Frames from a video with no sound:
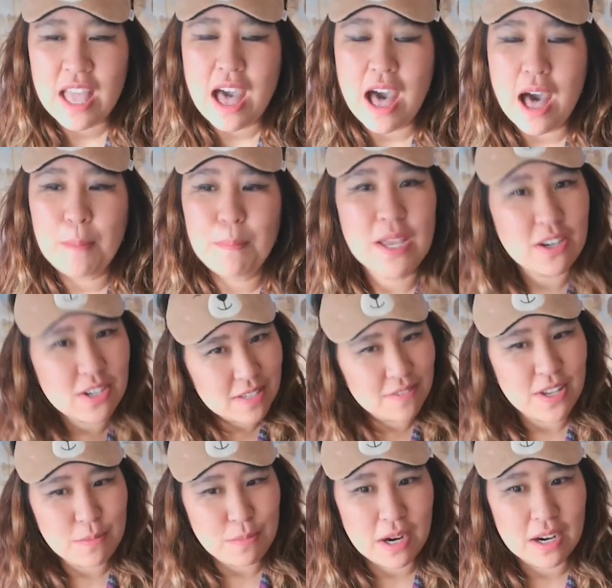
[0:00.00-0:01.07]
But here's the
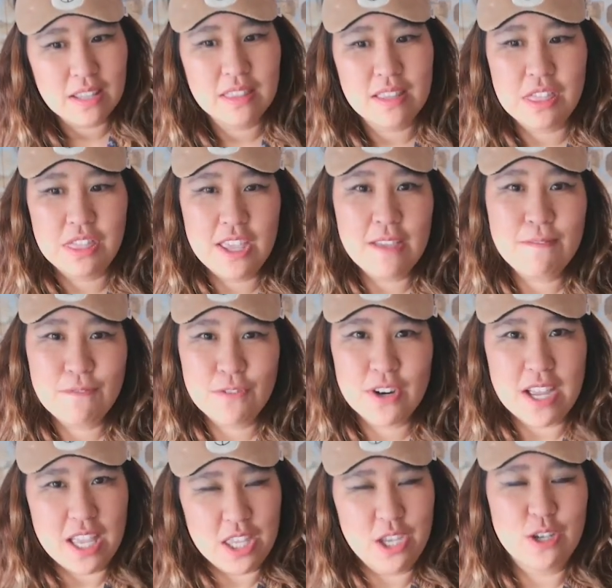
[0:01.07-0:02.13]
fun part. The theme for
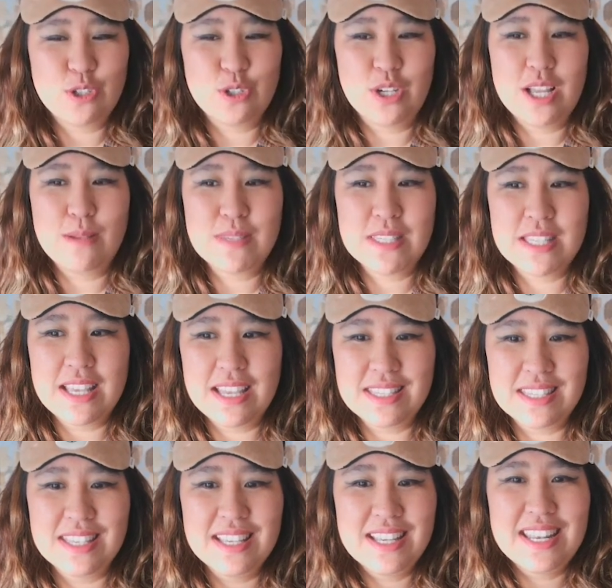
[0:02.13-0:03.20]
In Your Dreams
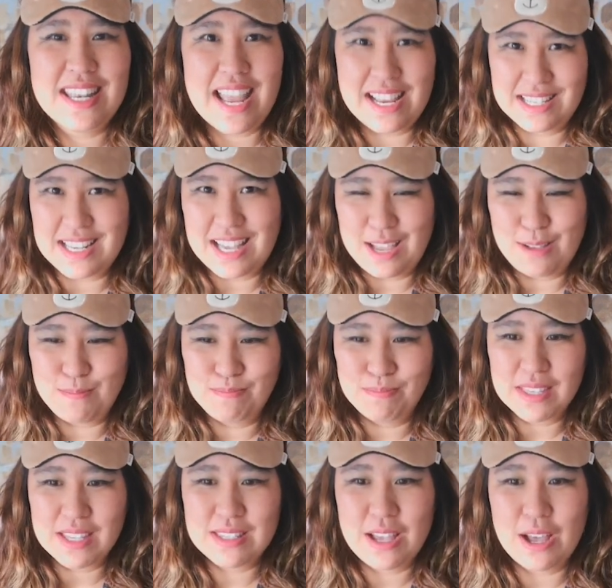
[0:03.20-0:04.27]
is nighttime.
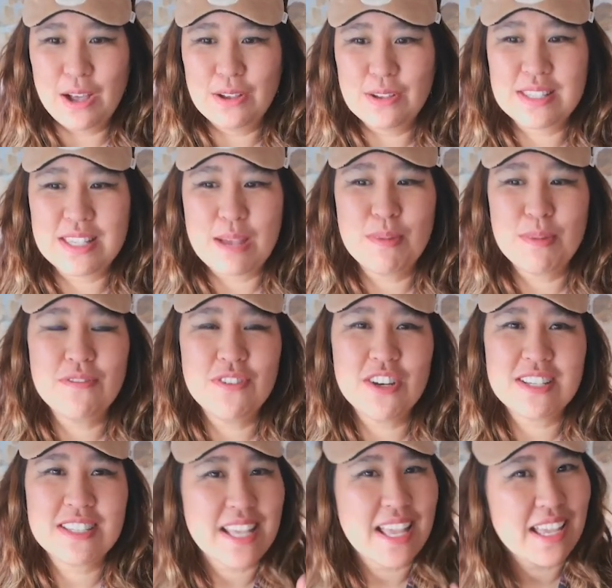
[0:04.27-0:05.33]
So some of
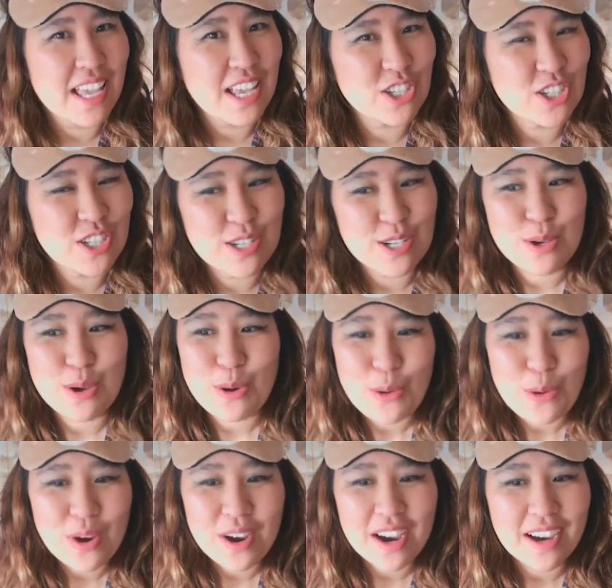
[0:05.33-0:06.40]
your staycation
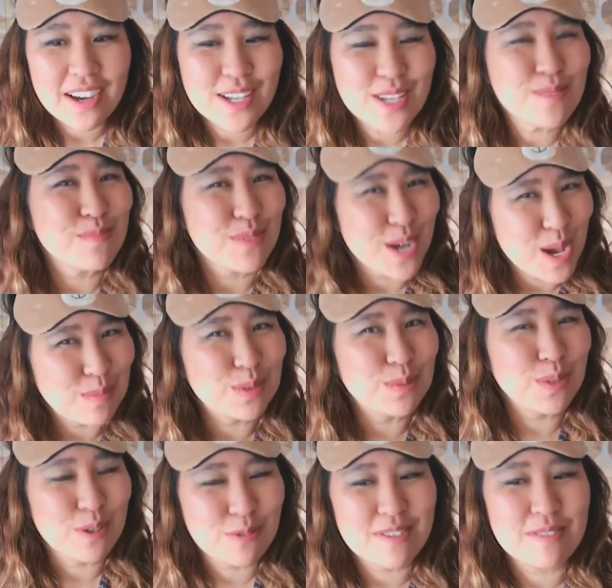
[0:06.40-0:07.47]
decor could
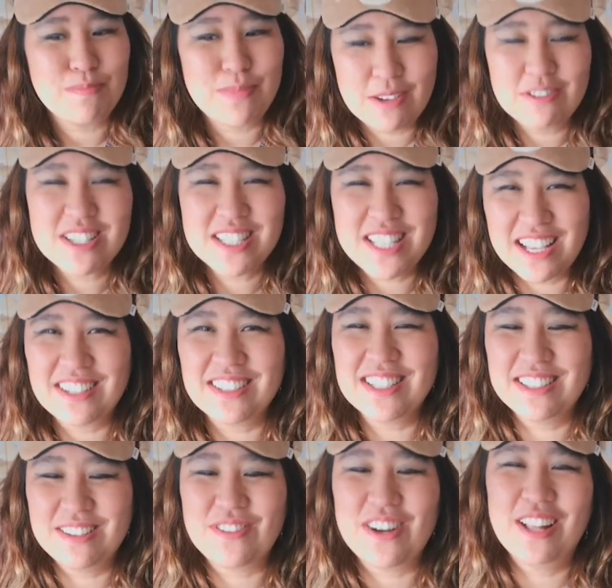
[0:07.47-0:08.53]
probably be recycled
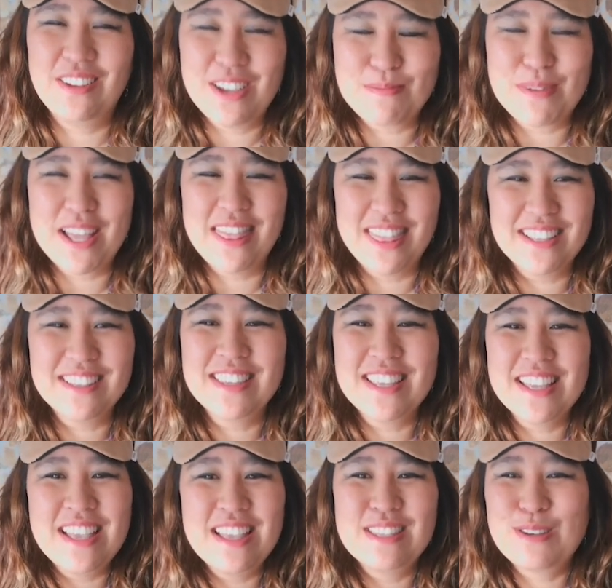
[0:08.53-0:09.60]
in the following month.
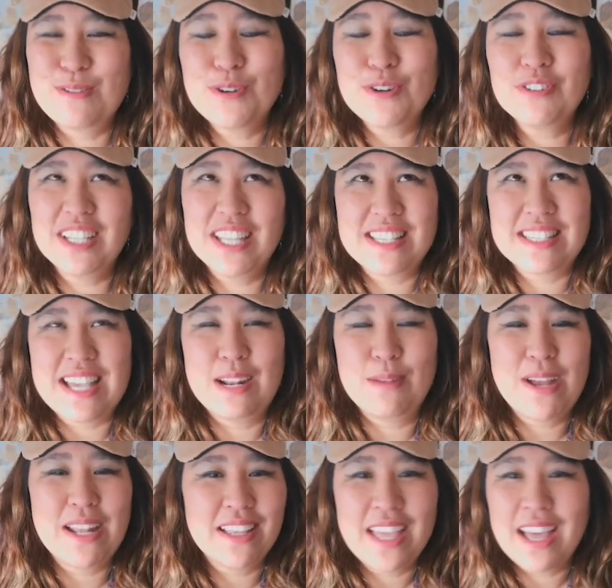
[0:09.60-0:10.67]
So we're really excited
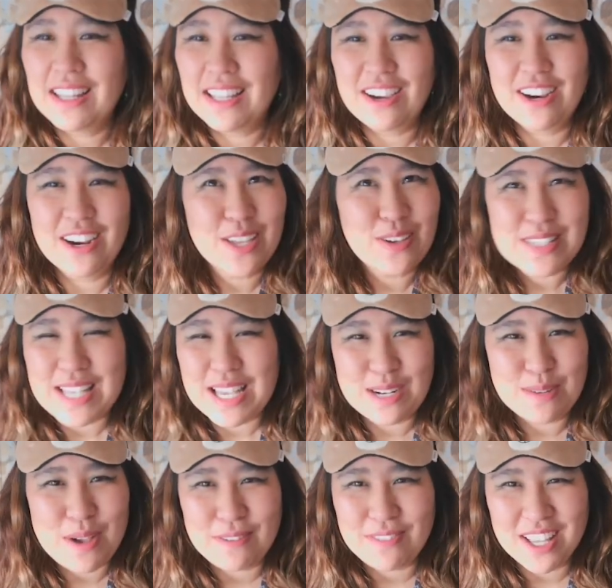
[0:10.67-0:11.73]
about it. Kelly, are you excited
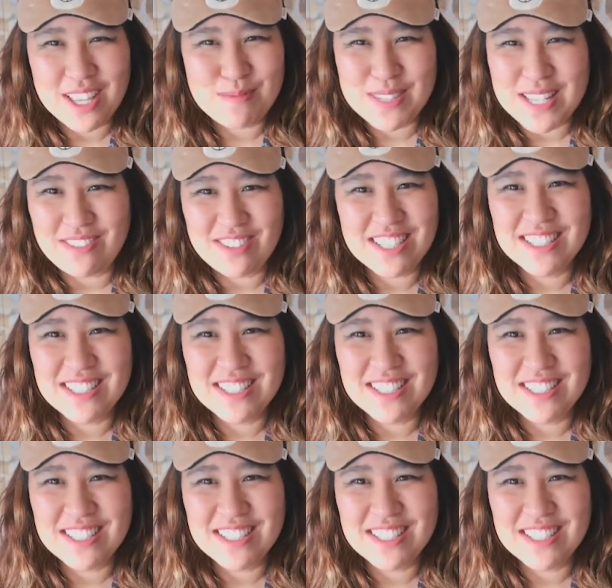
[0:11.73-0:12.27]
about Volume 7?